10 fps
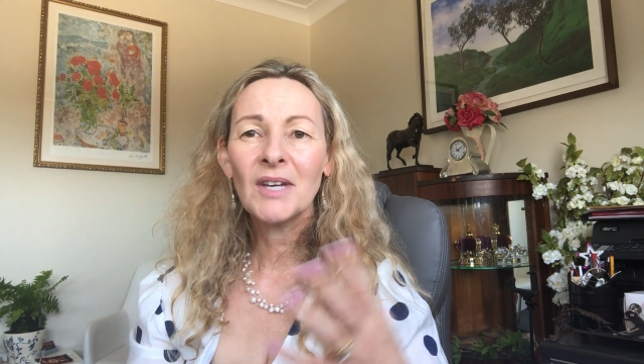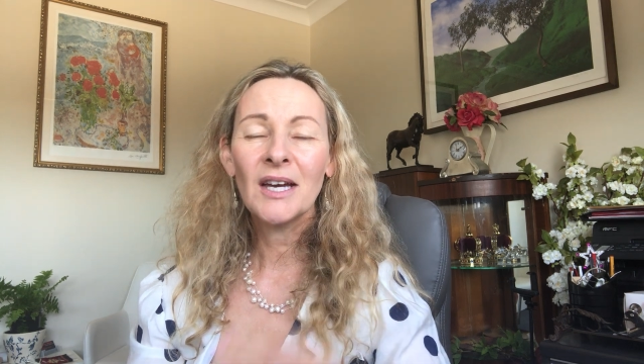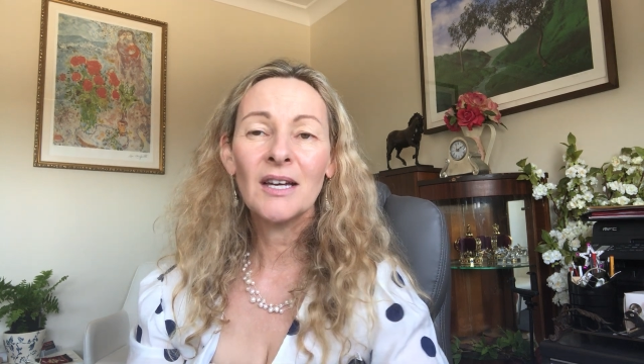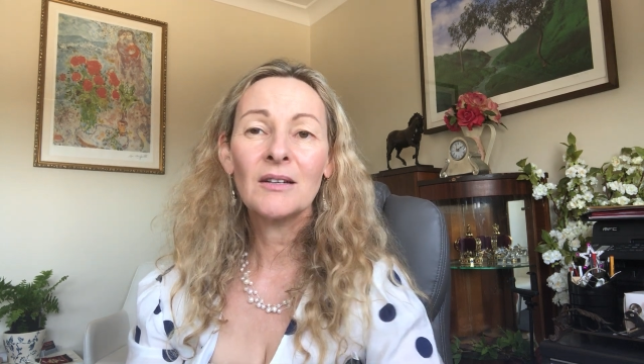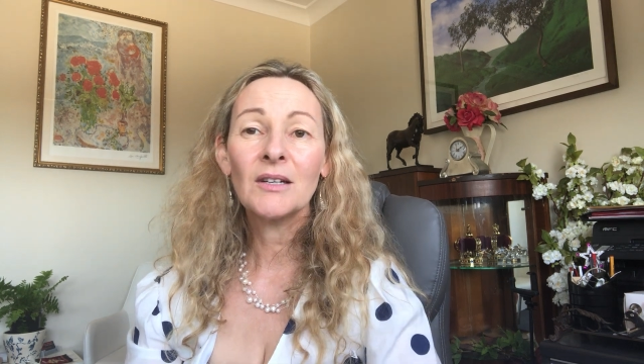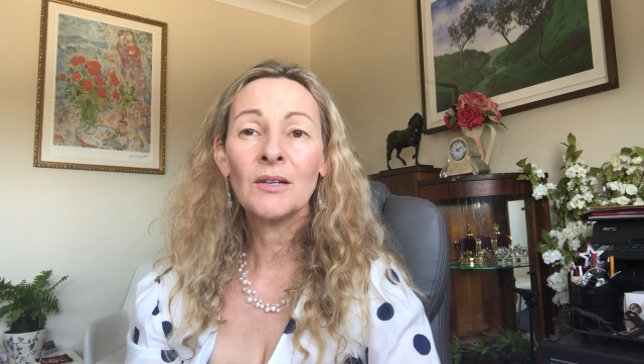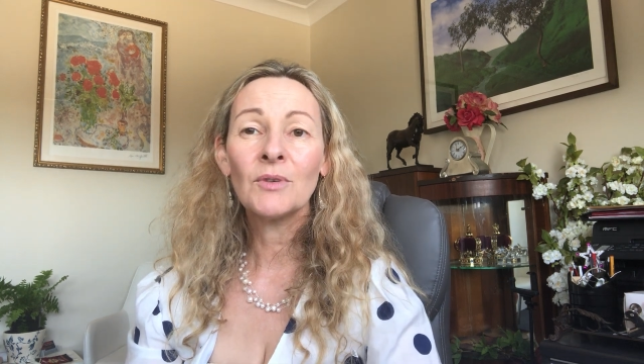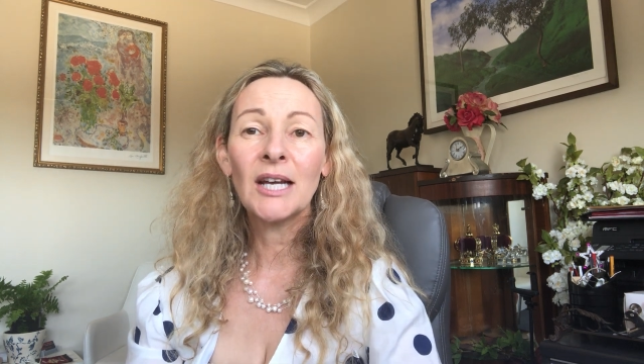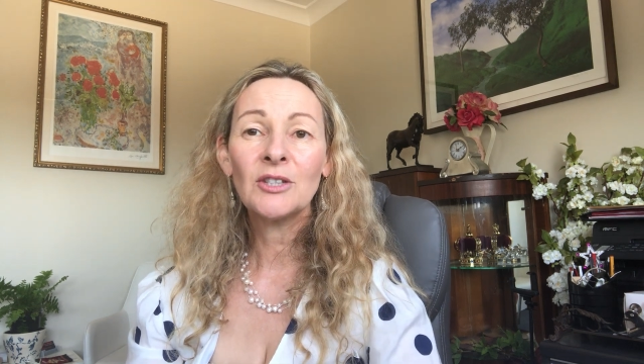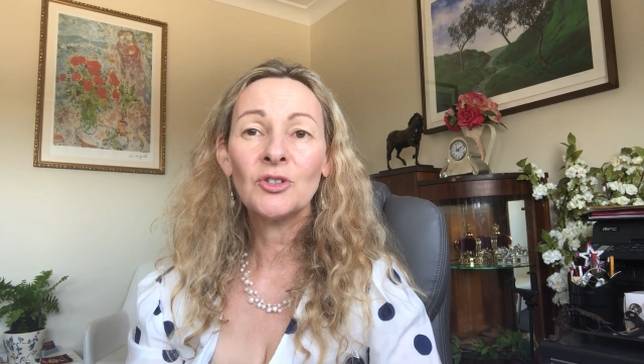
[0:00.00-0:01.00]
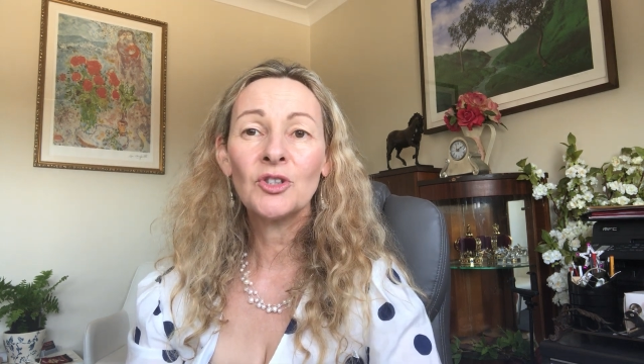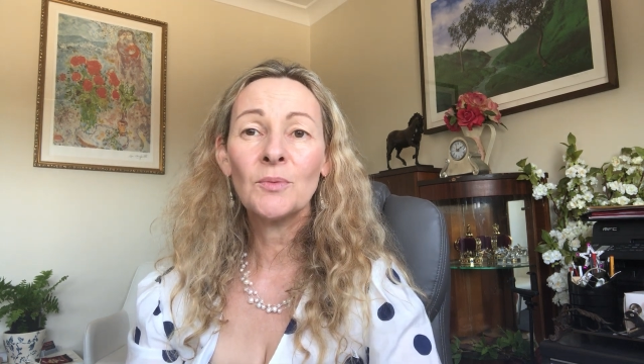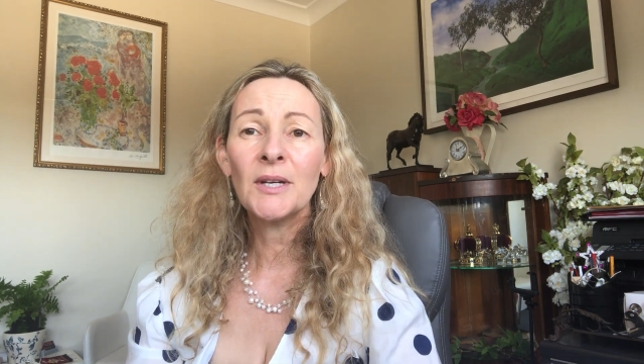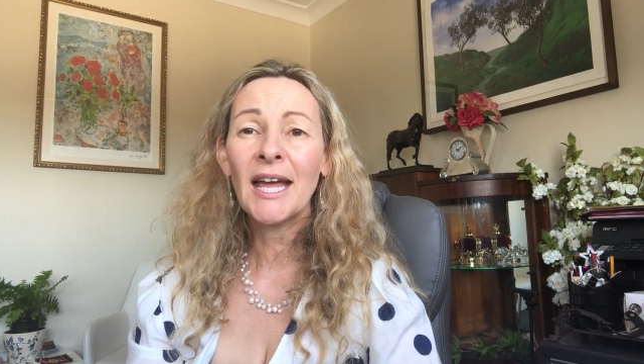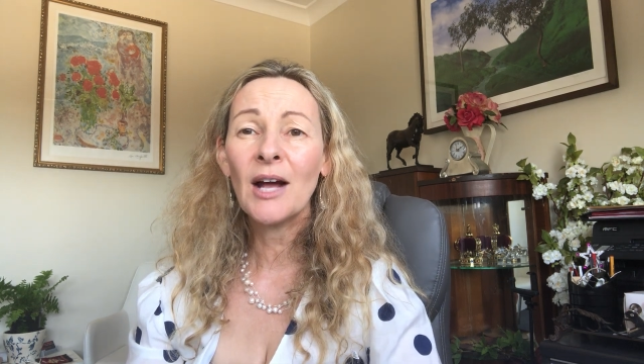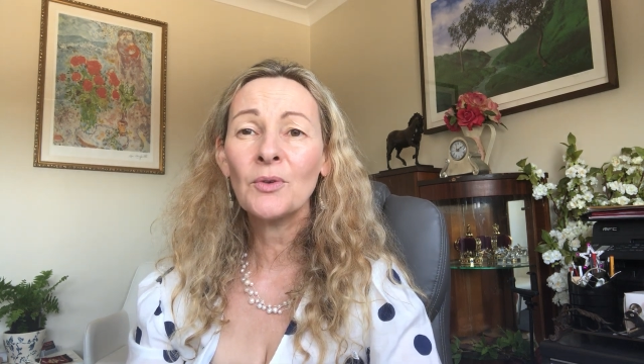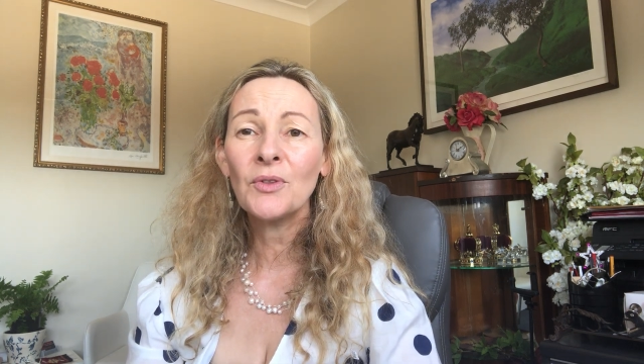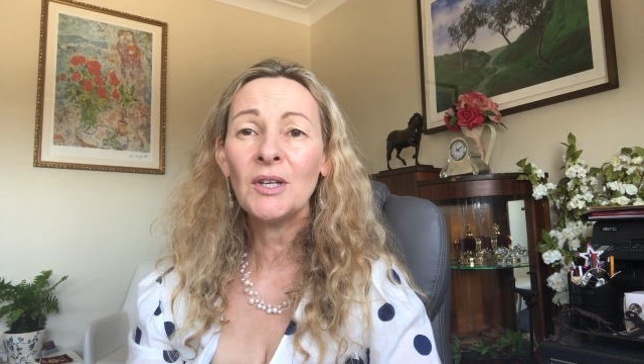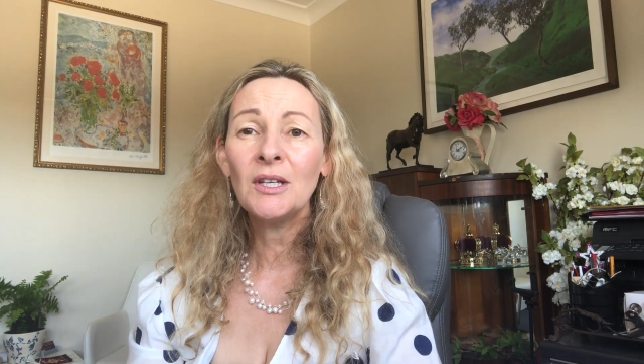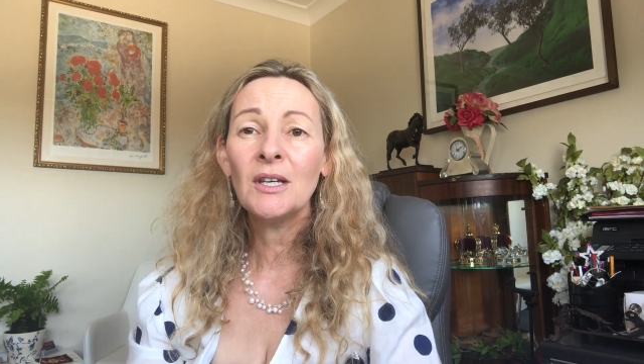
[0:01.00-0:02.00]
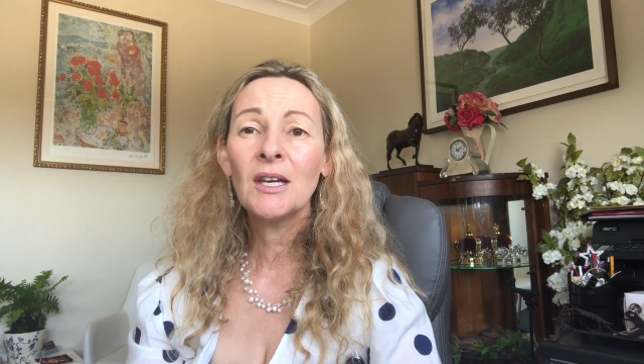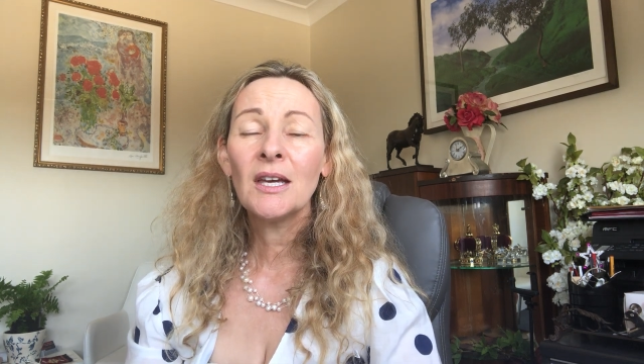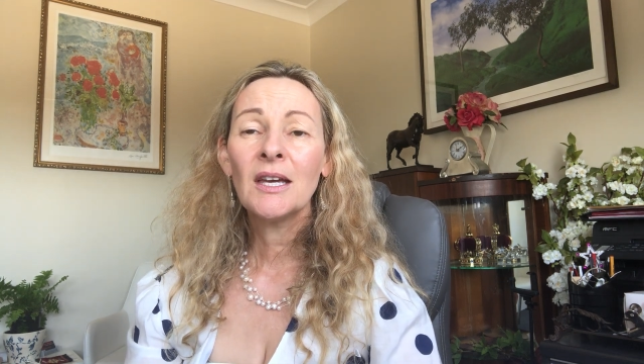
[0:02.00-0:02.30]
a relationship in a healthy